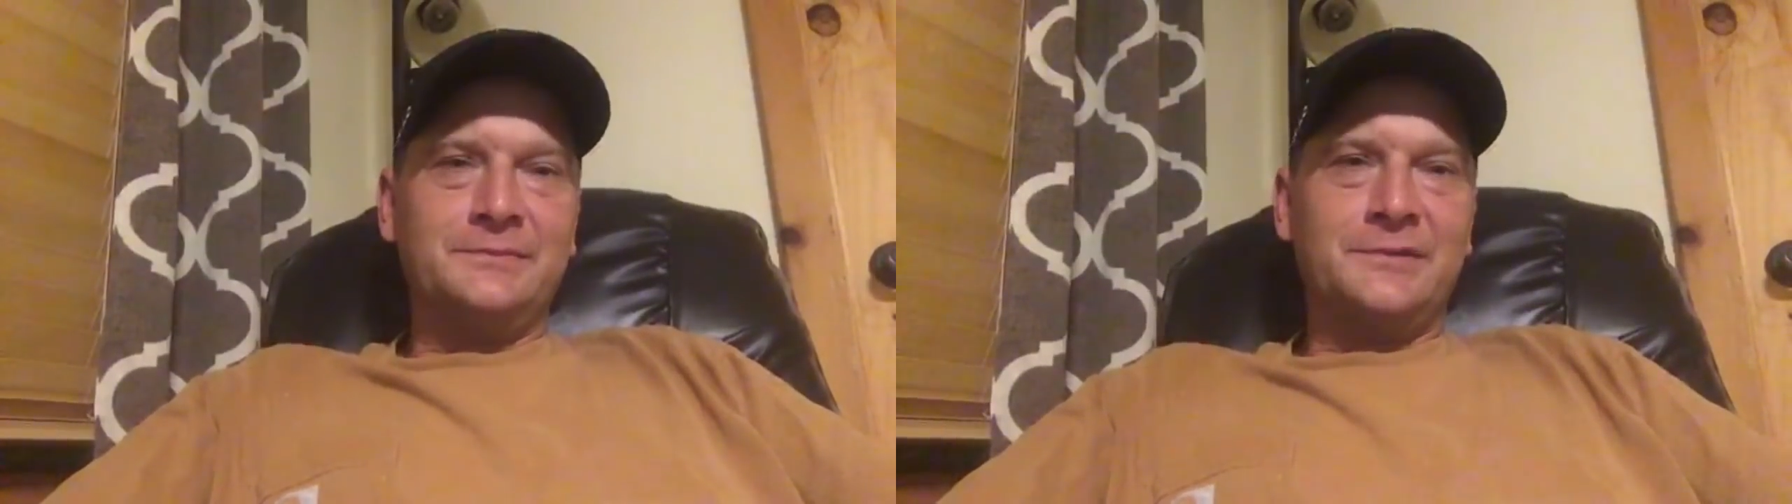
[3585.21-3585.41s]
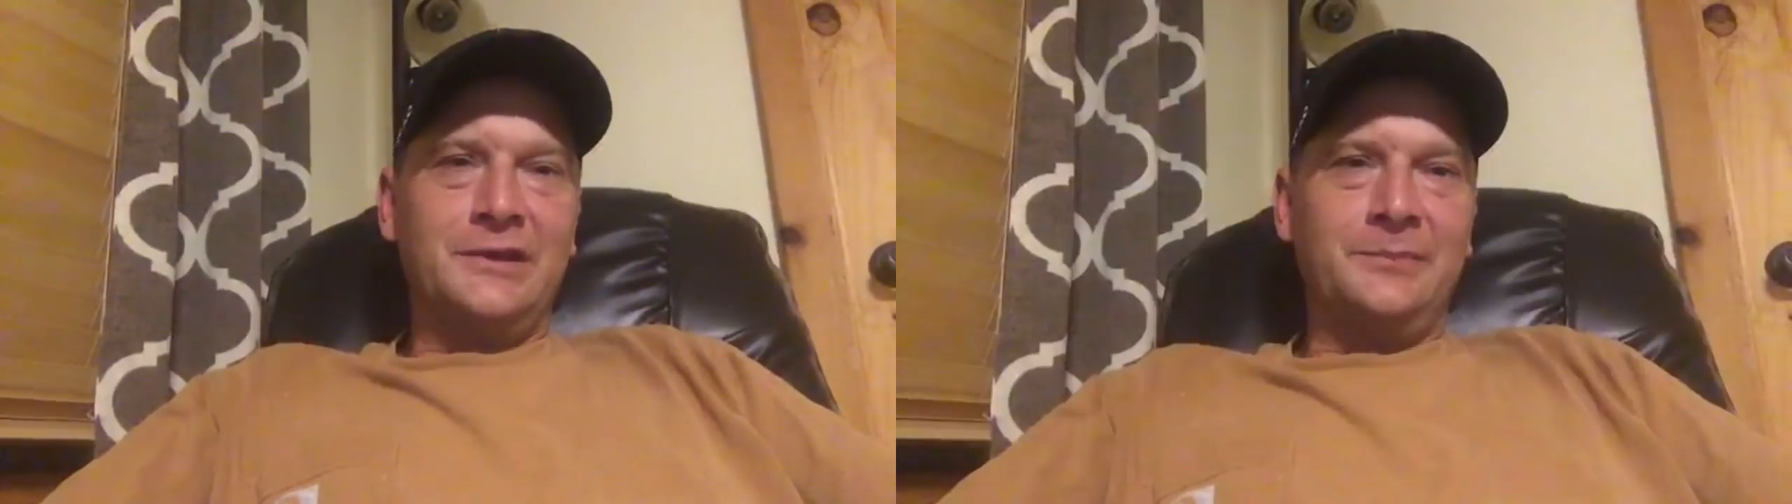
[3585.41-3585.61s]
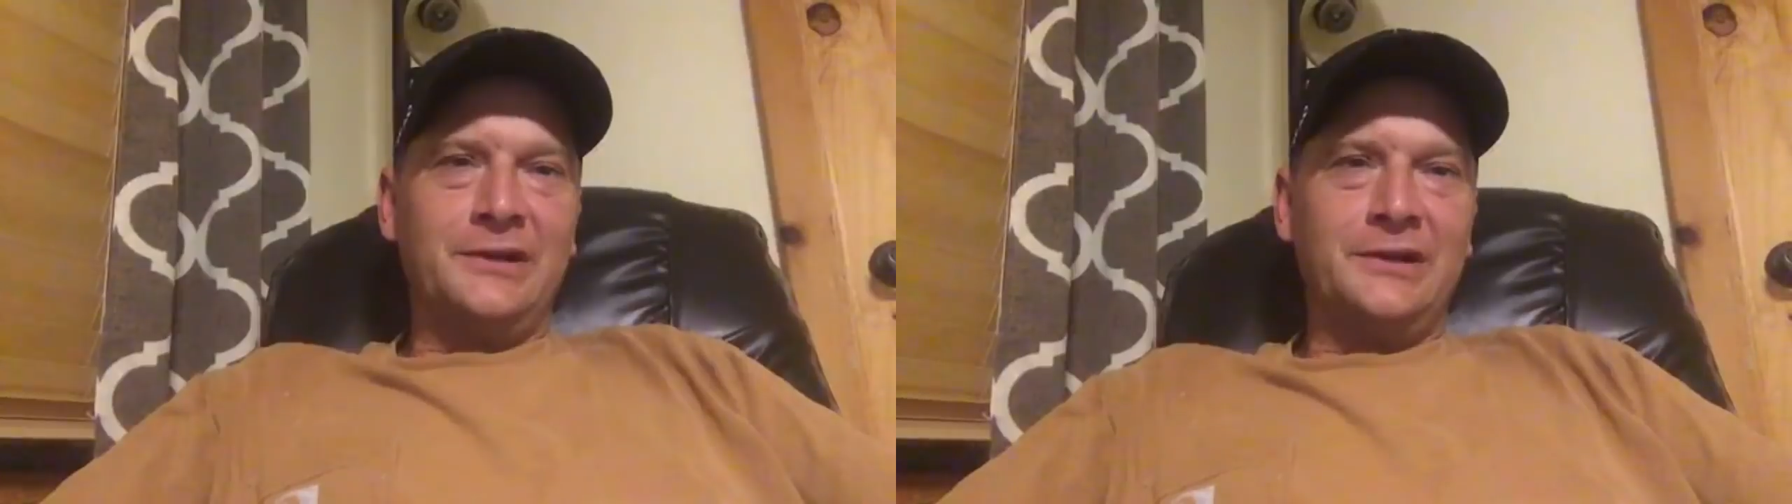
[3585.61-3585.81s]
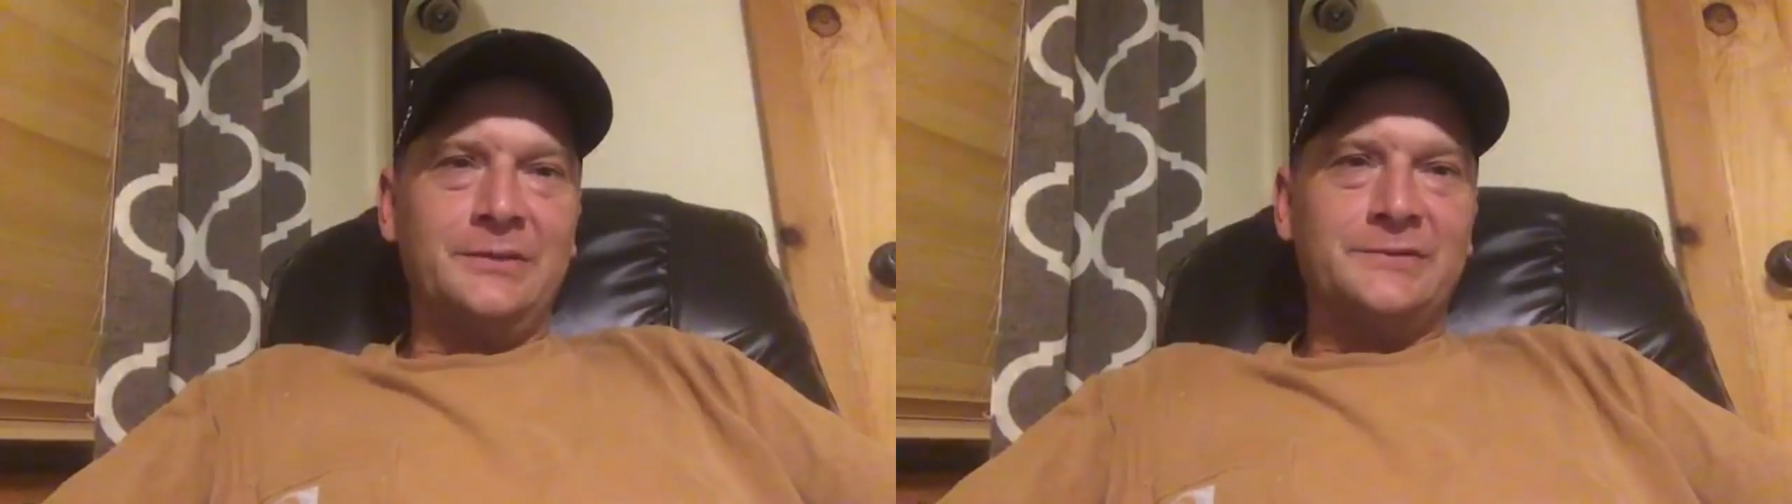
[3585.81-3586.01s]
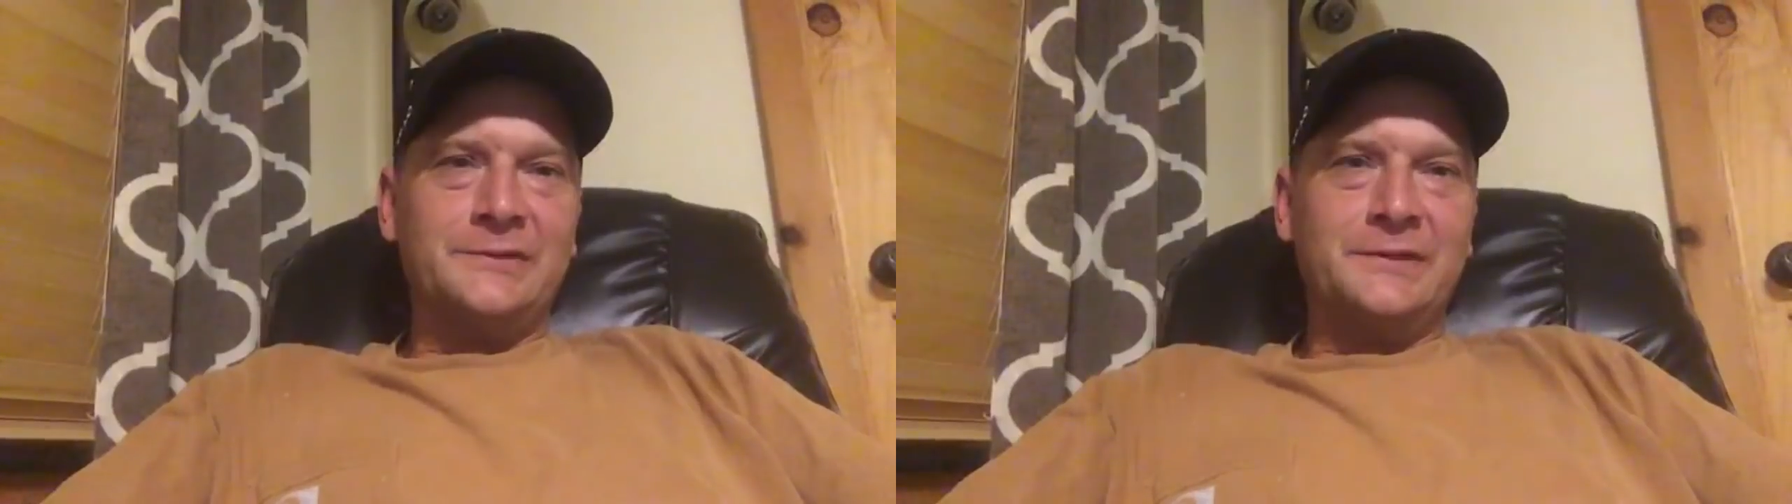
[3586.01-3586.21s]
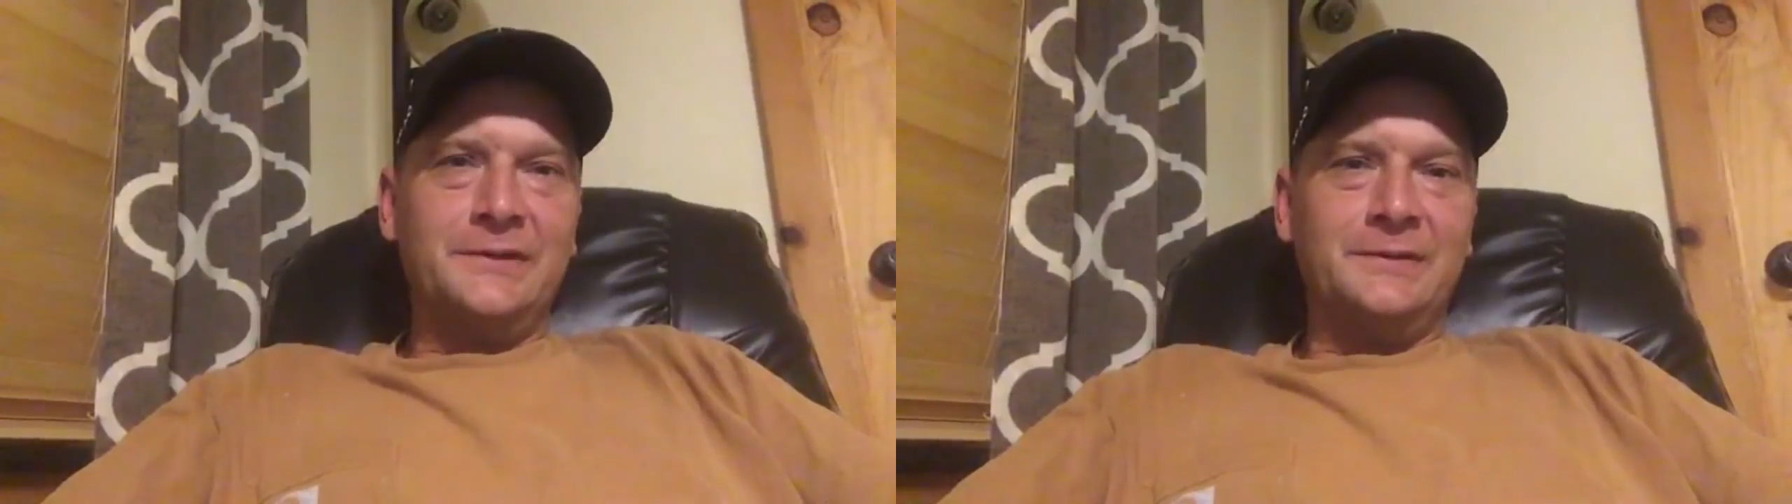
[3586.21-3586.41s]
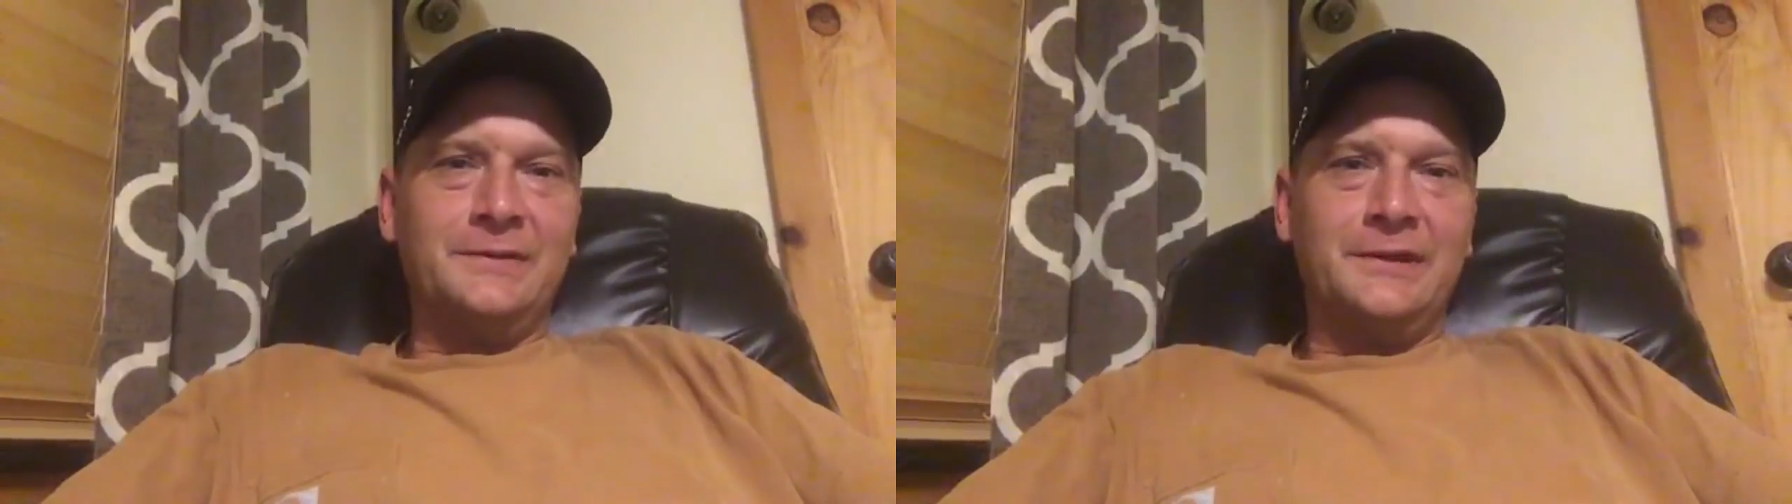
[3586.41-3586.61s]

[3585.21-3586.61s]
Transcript: time lapse he's got on a